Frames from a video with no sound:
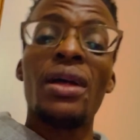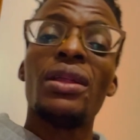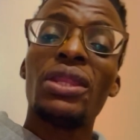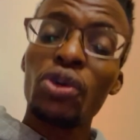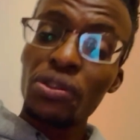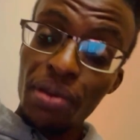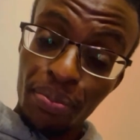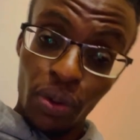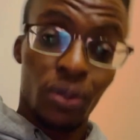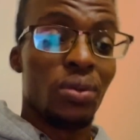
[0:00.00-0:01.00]
Those
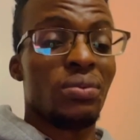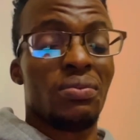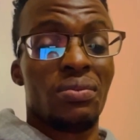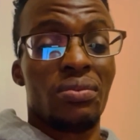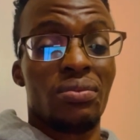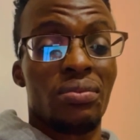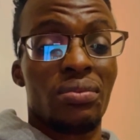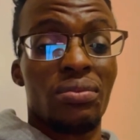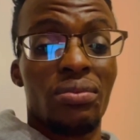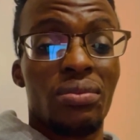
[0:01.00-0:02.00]
people,
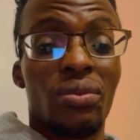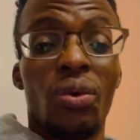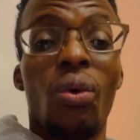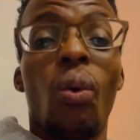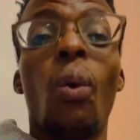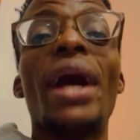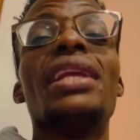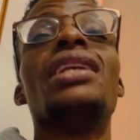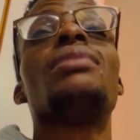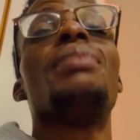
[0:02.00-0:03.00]
when
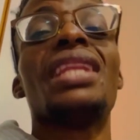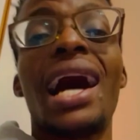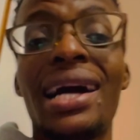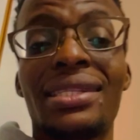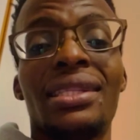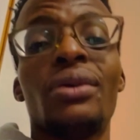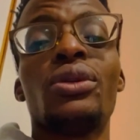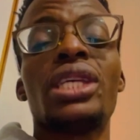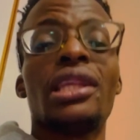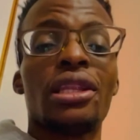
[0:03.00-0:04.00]
it's being asked, they will
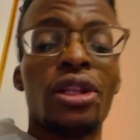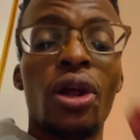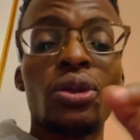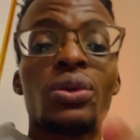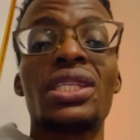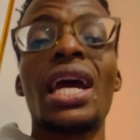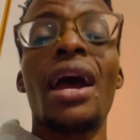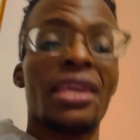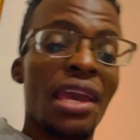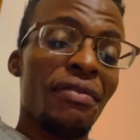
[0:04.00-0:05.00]
say that the Lord will say,
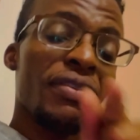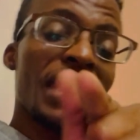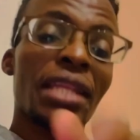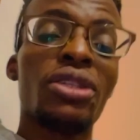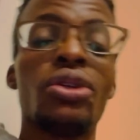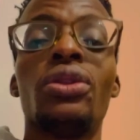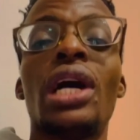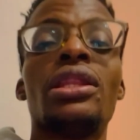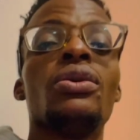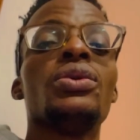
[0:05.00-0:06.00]
I gave that to
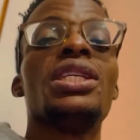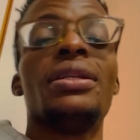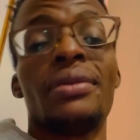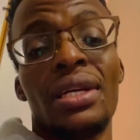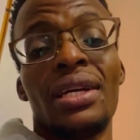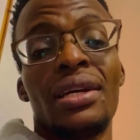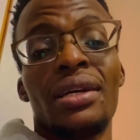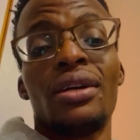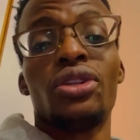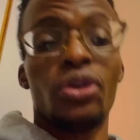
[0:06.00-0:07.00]
that duty
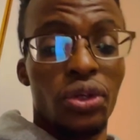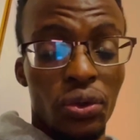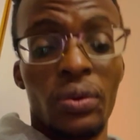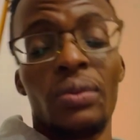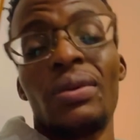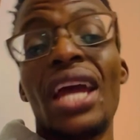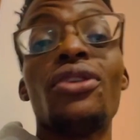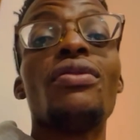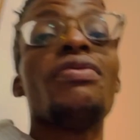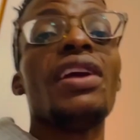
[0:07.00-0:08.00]
to you, and
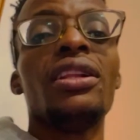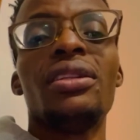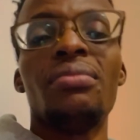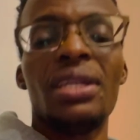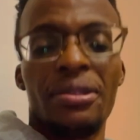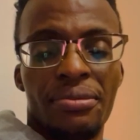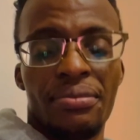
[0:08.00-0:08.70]
you failed me.